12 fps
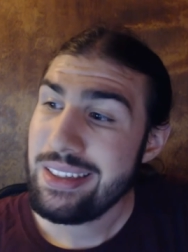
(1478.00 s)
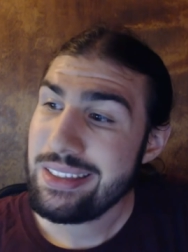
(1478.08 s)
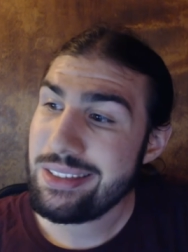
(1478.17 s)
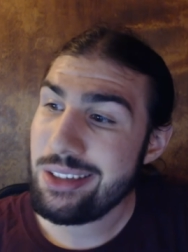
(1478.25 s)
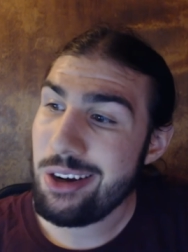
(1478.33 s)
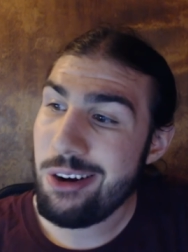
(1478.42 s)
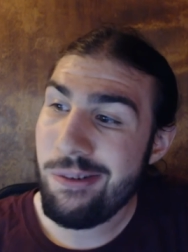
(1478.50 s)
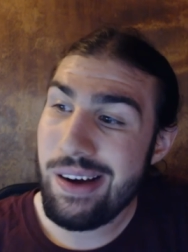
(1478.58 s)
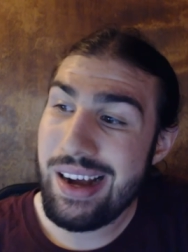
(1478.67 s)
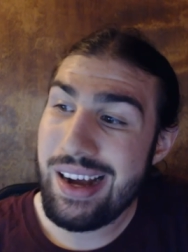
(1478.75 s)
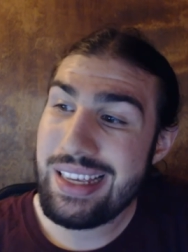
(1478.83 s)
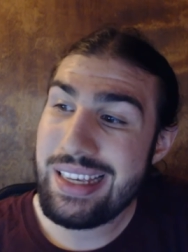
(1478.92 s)
So,
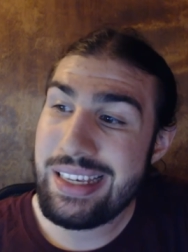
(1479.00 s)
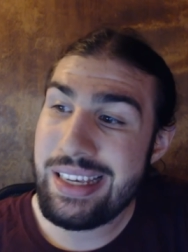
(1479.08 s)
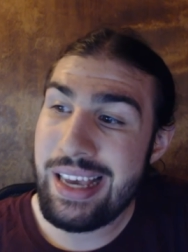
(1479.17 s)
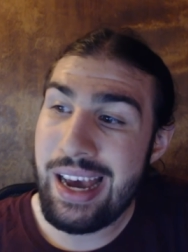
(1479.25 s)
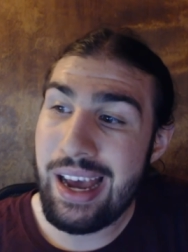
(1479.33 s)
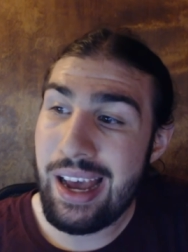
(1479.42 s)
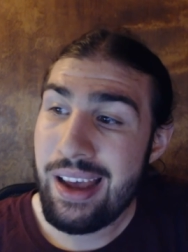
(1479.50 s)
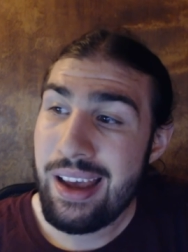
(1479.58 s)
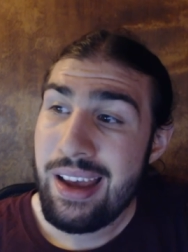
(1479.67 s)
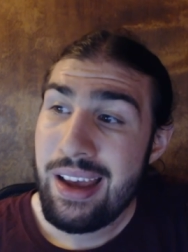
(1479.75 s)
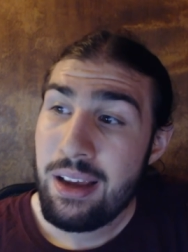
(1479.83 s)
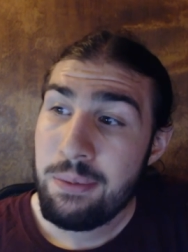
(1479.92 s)
uh, yeah.
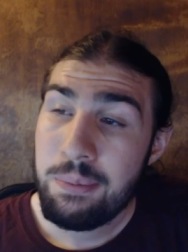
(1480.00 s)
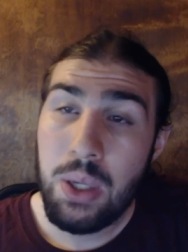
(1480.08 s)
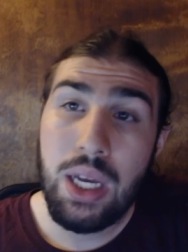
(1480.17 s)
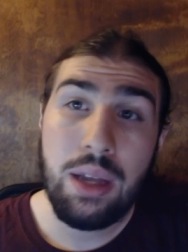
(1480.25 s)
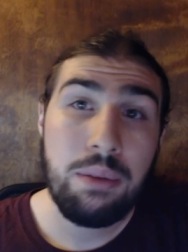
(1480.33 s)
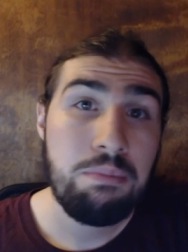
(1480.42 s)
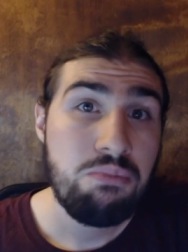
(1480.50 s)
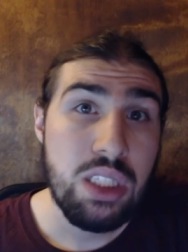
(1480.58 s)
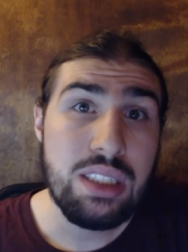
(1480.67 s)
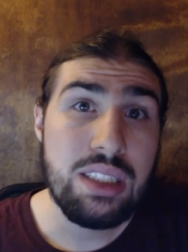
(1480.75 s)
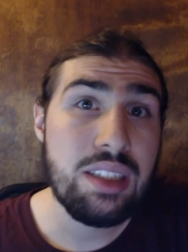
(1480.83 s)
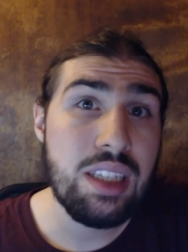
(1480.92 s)
But
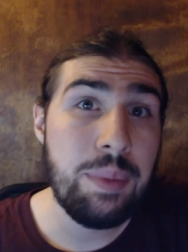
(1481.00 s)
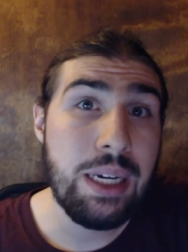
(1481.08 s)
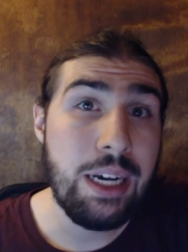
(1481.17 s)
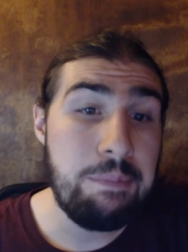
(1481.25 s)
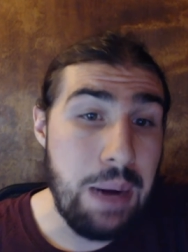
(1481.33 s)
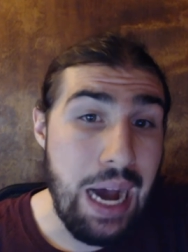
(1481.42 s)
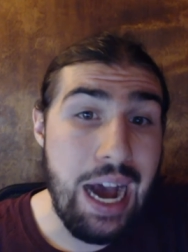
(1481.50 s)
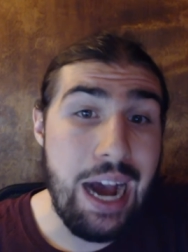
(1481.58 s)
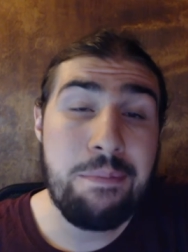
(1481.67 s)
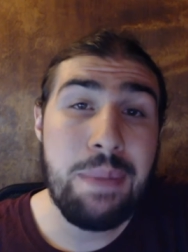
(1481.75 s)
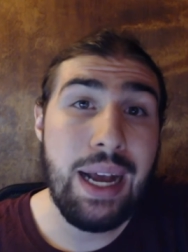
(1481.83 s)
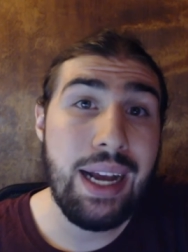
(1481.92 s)
just to sum it up,
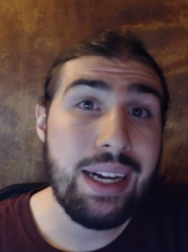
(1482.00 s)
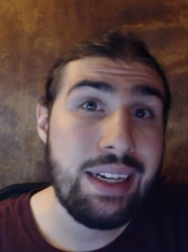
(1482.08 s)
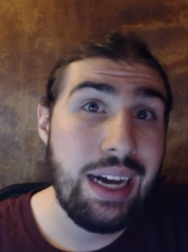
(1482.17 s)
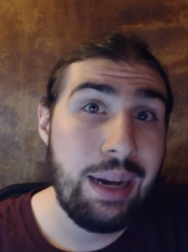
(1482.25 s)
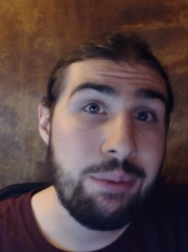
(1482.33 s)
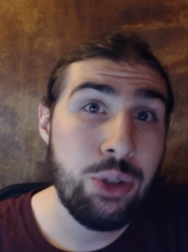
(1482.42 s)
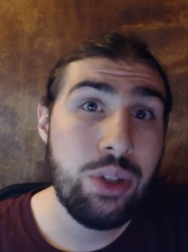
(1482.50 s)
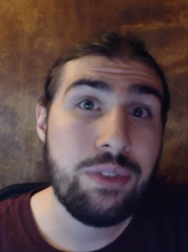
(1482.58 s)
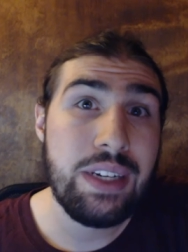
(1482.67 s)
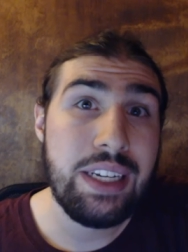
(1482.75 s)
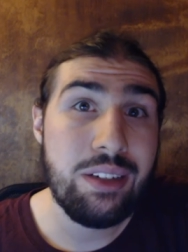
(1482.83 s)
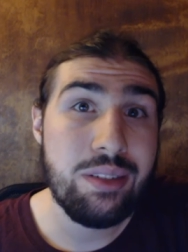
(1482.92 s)
I'm back. I'm doing
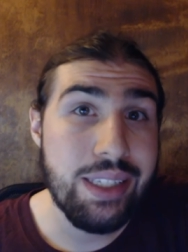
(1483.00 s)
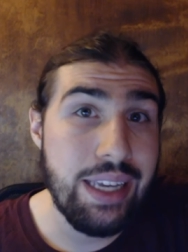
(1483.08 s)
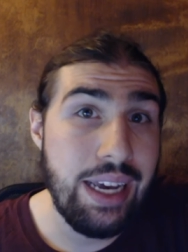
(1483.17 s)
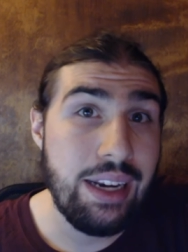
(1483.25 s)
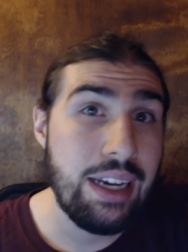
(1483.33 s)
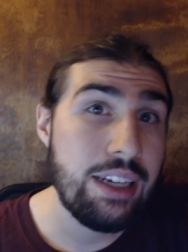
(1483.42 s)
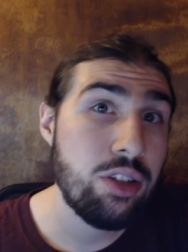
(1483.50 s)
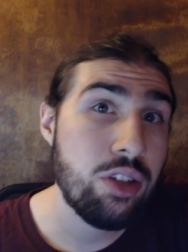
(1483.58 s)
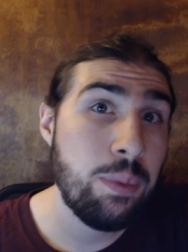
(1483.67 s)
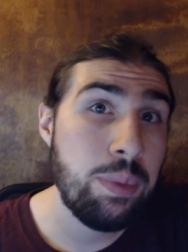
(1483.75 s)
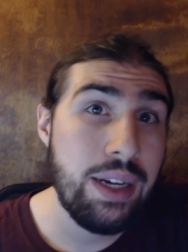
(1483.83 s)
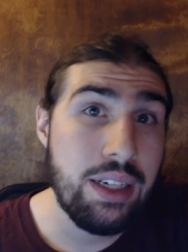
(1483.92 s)
videos again. I
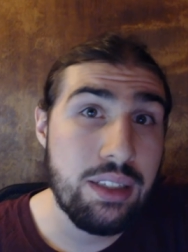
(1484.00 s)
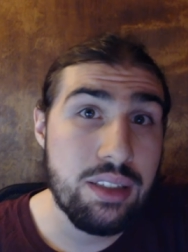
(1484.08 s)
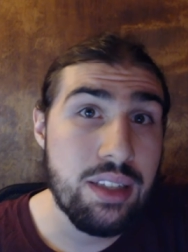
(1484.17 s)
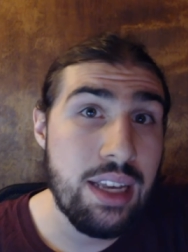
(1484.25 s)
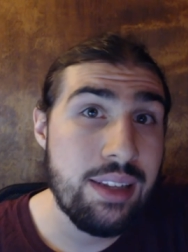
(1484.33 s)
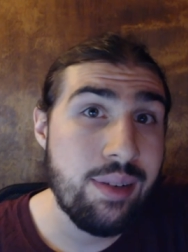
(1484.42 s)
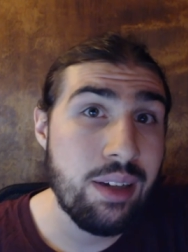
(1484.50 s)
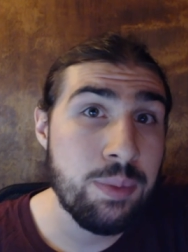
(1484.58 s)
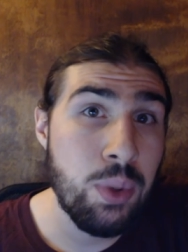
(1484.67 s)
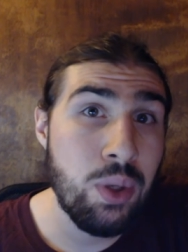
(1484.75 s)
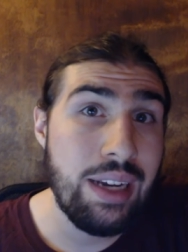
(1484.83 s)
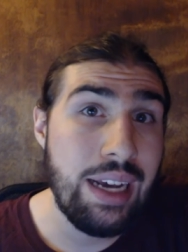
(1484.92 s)
took a break just because I was
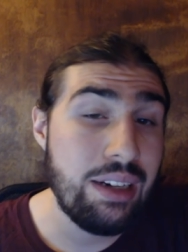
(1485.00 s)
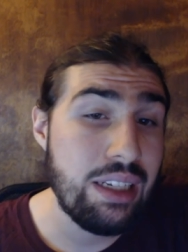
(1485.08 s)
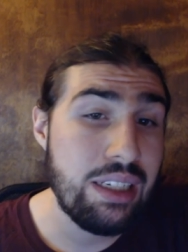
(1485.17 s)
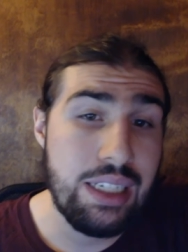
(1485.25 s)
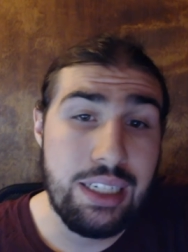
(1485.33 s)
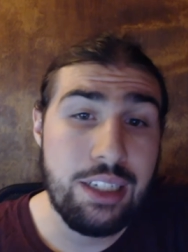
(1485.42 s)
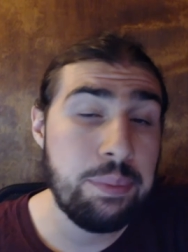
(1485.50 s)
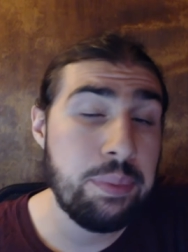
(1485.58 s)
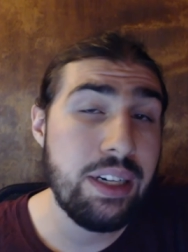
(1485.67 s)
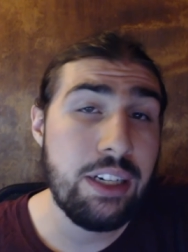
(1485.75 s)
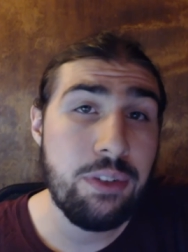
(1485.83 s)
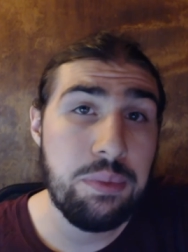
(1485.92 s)
burnt out and needed a
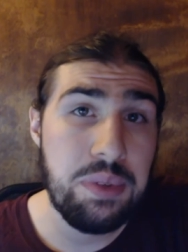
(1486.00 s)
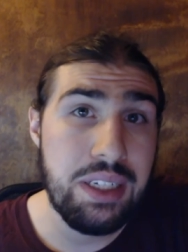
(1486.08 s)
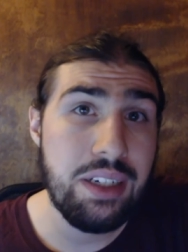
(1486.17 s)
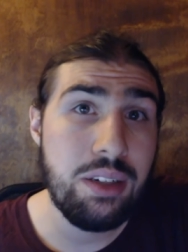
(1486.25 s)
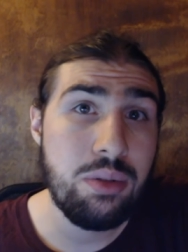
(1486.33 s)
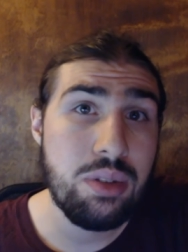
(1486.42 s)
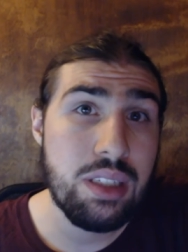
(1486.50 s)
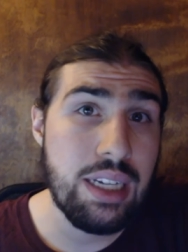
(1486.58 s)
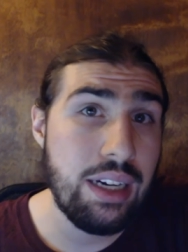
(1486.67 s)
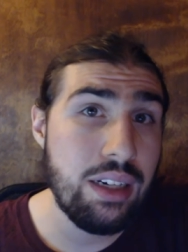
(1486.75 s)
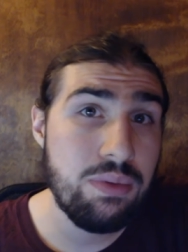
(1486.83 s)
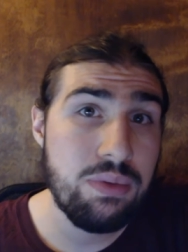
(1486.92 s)
break from videos to
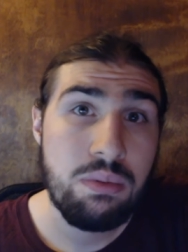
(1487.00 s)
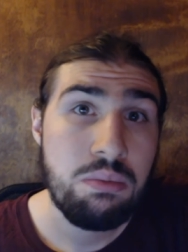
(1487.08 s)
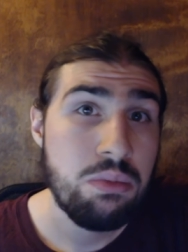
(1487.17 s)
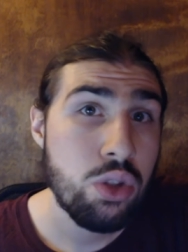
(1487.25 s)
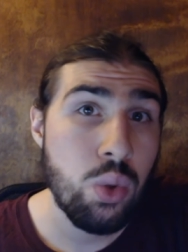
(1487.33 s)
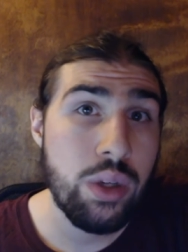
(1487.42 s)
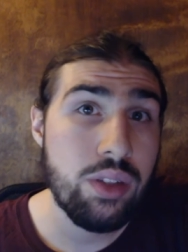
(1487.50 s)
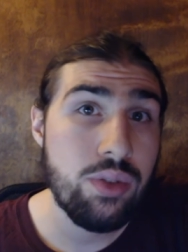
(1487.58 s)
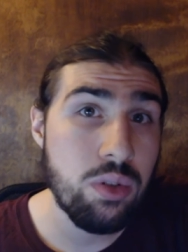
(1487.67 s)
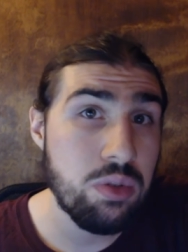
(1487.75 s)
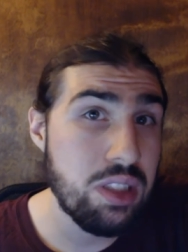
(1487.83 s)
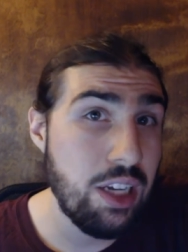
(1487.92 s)
kind of sort
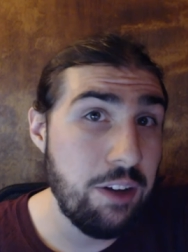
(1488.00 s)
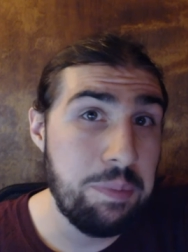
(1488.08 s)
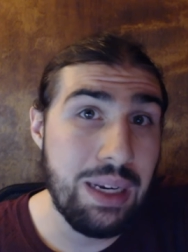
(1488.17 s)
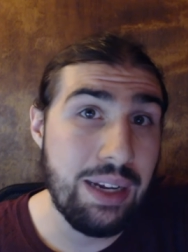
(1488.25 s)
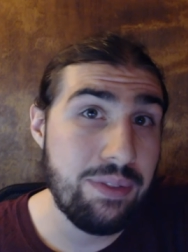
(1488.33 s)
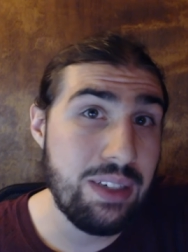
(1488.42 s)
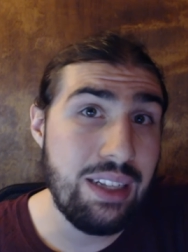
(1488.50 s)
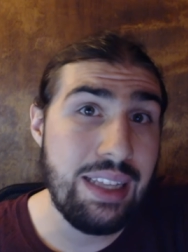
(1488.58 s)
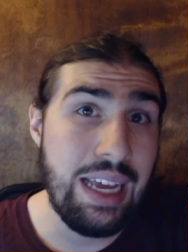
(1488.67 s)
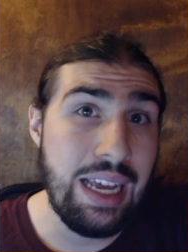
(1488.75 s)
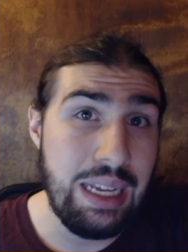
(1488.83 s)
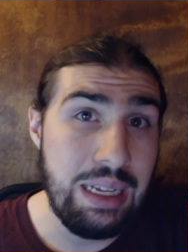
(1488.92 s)
through stuff, but I've done
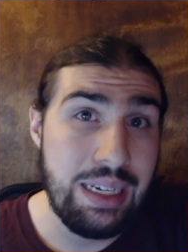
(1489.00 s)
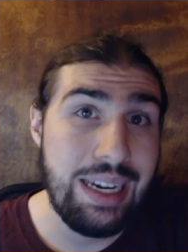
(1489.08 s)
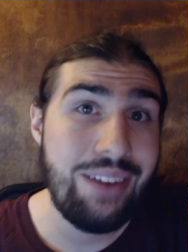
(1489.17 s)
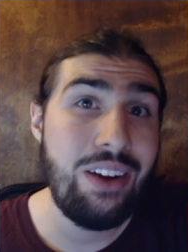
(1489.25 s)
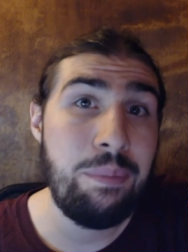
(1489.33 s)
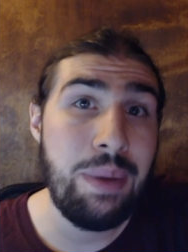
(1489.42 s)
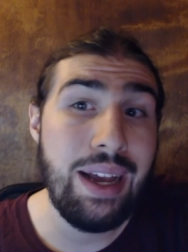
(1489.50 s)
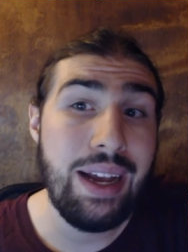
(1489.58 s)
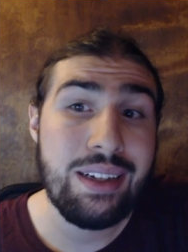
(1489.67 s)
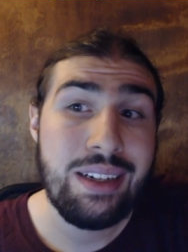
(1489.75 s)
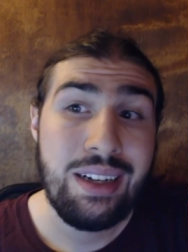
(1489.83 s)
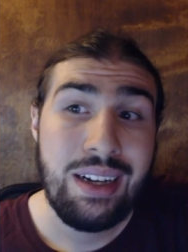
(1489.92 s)
that. Now I'm back.